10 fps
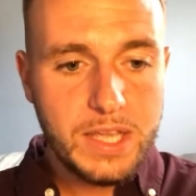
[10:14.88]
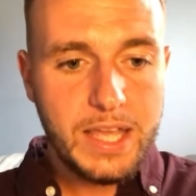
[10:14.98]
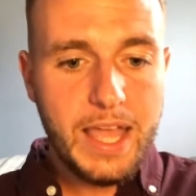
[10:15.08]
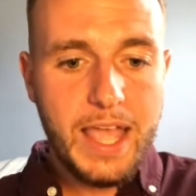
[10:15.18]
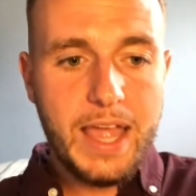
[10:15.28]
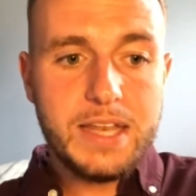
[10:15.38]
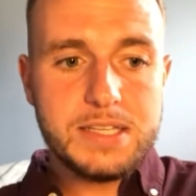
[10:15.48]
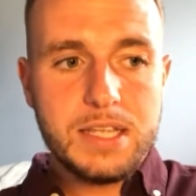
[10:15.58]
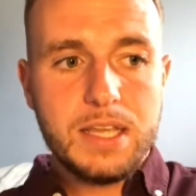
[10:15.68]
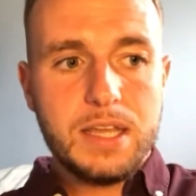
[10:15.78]

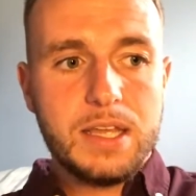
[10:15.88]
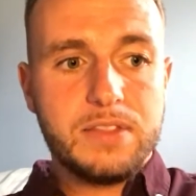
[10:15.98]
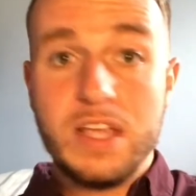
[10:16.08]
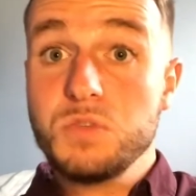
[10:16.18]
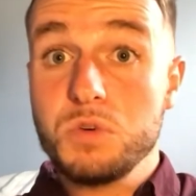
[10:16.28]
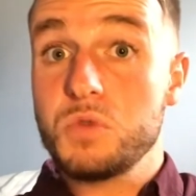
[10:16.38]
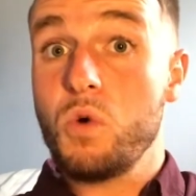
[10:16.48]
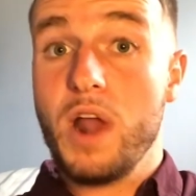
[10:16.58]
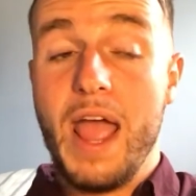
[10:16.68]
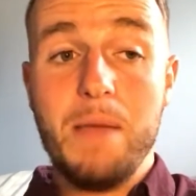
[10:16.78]
and things just
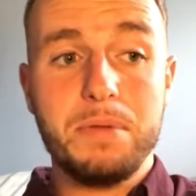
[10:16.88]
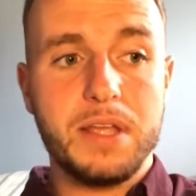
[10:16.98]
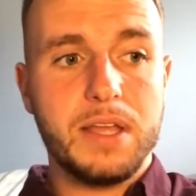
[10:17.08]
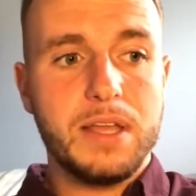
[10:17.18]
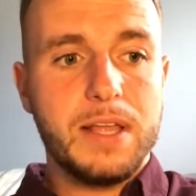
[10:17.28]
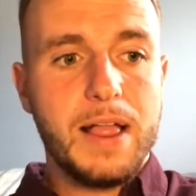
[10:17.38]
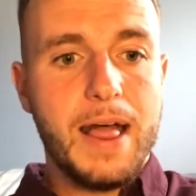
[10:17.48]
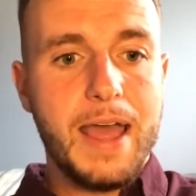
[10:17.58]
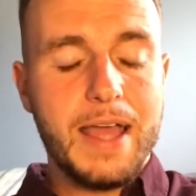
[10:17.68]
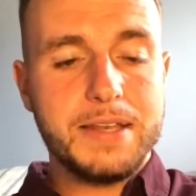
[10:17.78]
weren't happening.
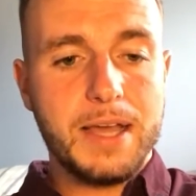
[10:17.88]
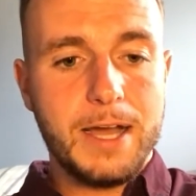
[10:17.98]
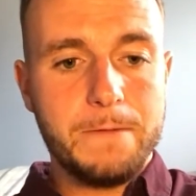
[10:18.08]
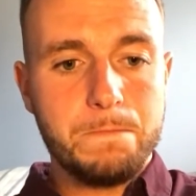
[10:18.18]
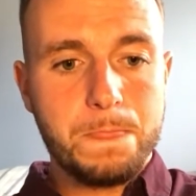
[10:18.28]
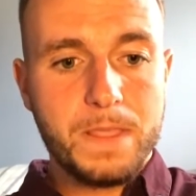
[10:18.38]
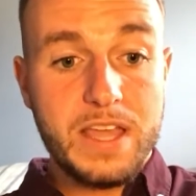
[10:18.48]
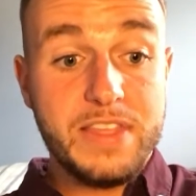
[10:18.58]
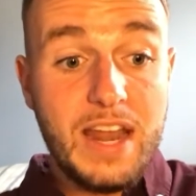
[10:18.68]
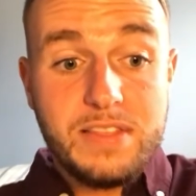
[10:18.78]
And
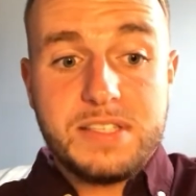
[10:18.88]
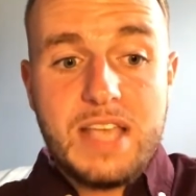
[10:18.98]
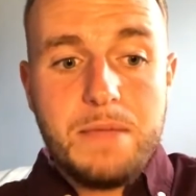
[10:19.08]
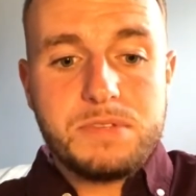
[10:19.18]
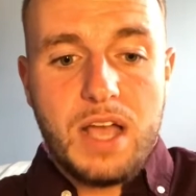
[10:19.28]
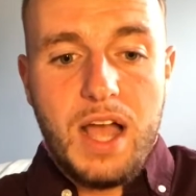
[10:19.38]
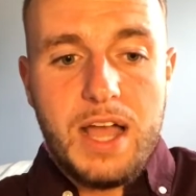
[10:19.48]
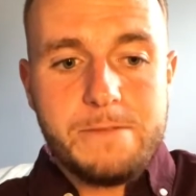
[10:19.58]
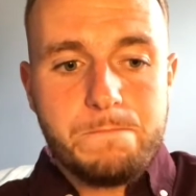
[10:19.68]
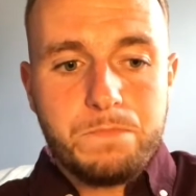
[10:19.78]
then at the same
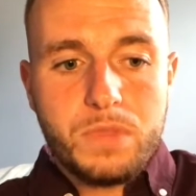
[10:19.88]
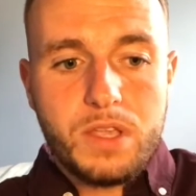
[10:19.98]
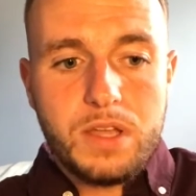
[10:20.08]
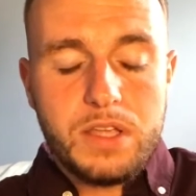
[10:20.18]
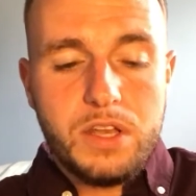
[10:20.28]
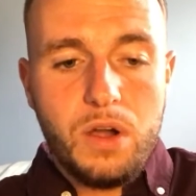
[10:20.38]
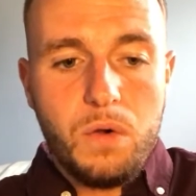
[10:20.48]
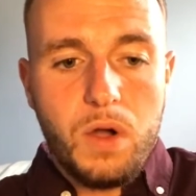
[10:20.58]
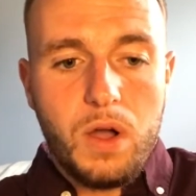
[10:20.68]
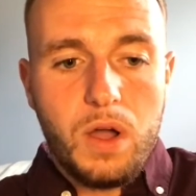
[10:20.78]
time,
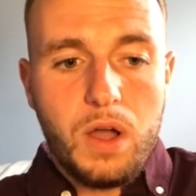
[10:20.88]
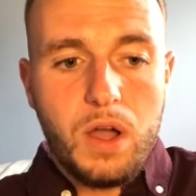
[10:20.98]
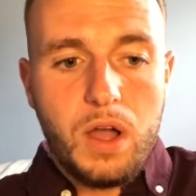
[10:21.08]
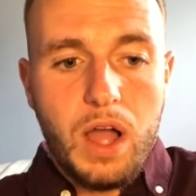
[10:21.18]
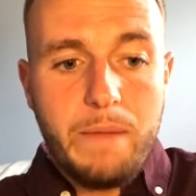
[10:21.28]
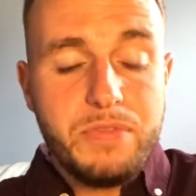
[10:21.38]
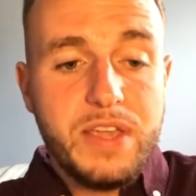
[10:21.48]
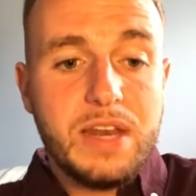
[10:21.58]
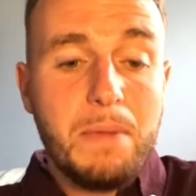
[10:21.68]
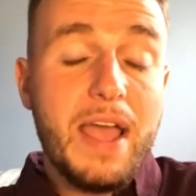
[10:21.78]
I'm
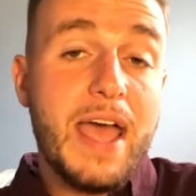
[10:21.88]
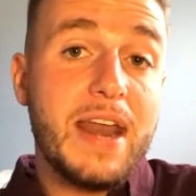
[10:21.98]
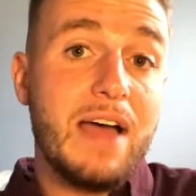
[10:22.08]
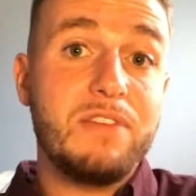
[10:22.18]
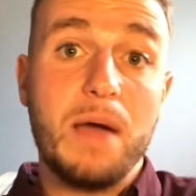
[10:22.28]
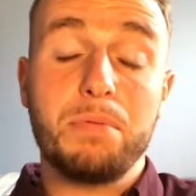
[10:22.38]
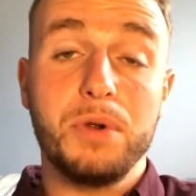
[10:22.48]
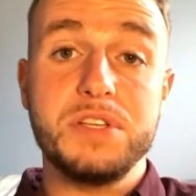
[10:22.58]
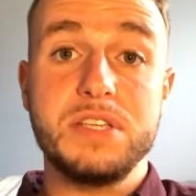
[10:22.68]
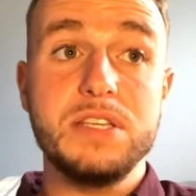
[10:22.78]
thinking in my head, I've got
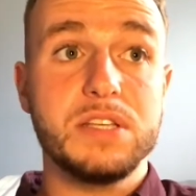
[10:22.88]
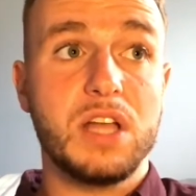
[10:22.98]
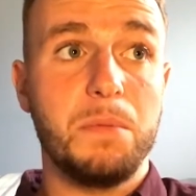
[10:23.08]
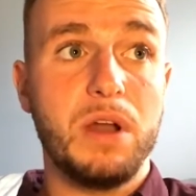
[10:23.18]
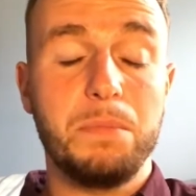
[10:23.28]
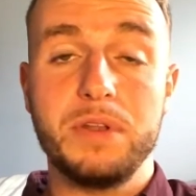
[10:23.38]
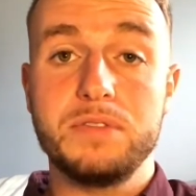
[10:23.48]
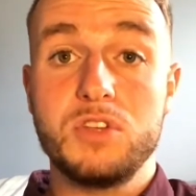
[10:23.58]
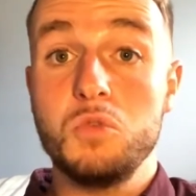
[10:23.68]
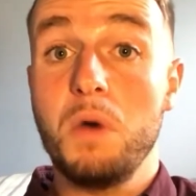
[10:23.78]
preseason coming up in
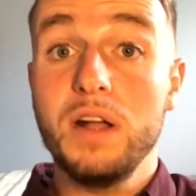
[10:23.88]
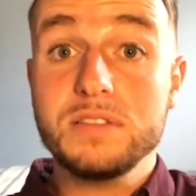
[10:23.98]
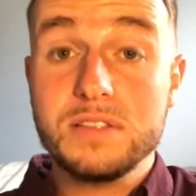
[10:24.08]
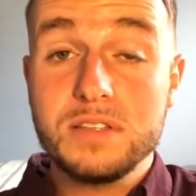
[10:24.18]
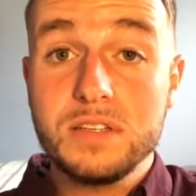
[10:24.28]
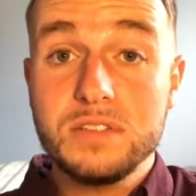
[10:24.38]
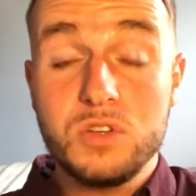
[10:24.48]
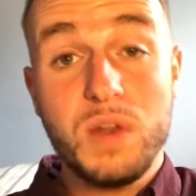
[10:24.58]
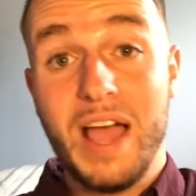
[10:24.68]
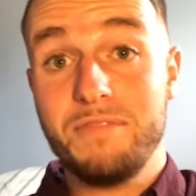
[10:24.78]
2 months,
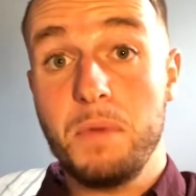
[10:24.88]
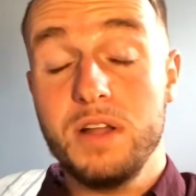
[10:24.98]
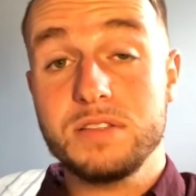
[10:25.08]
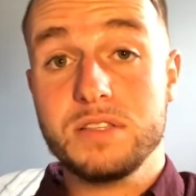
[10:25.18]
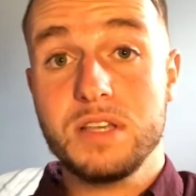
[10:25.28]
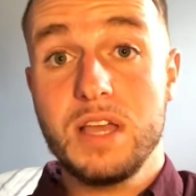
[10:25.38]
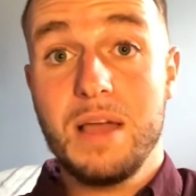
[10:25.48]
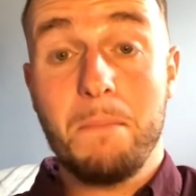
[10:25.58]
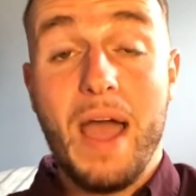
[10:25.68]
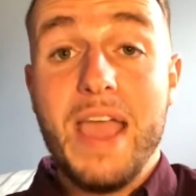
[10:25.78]
2.5 months.
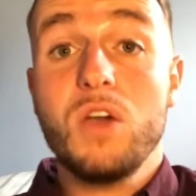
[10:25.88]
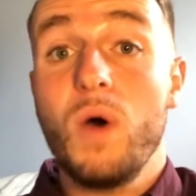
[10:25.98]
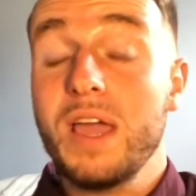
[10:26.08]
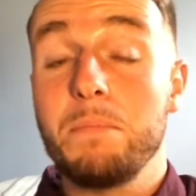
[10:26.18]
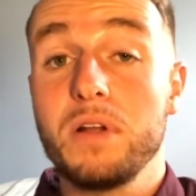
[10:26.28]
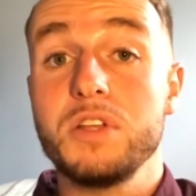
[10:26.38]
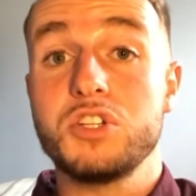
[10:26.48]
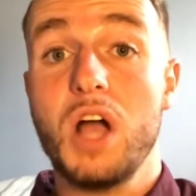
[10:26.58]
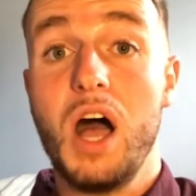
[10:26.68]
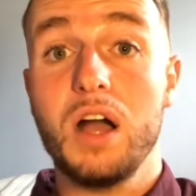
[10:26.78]
My ankle, I can barely
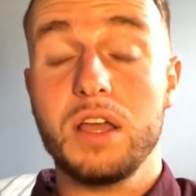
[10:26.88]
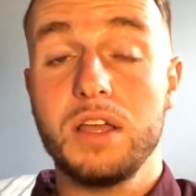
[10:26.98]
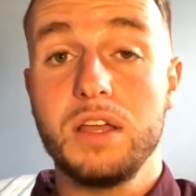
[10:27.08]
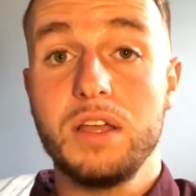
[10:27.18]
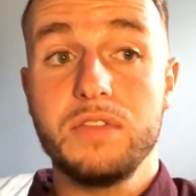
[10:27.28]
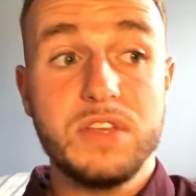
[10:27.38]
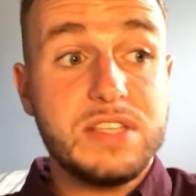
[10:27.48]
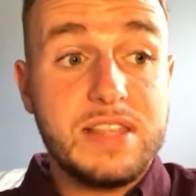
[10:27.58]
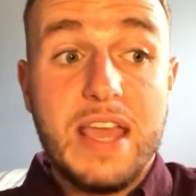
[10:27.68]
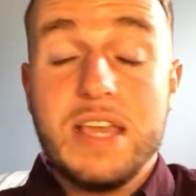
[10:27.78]
jog.
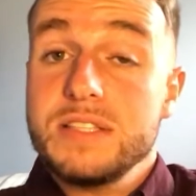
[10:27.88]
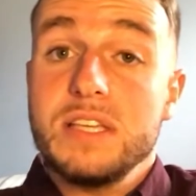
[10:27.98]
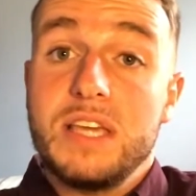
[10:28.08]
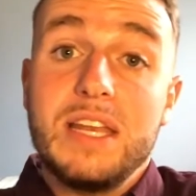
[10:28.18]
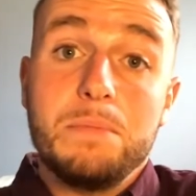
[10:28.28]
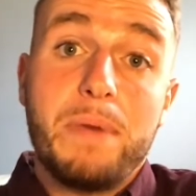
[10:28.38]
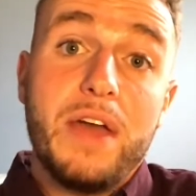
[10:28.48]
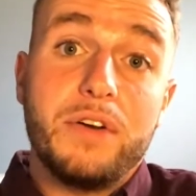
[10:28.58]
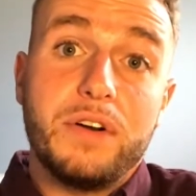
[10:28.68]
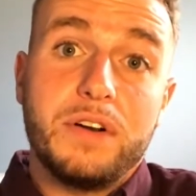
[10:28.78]
This thing isn't getting
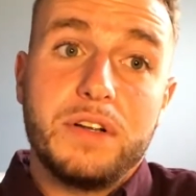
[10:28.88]
better.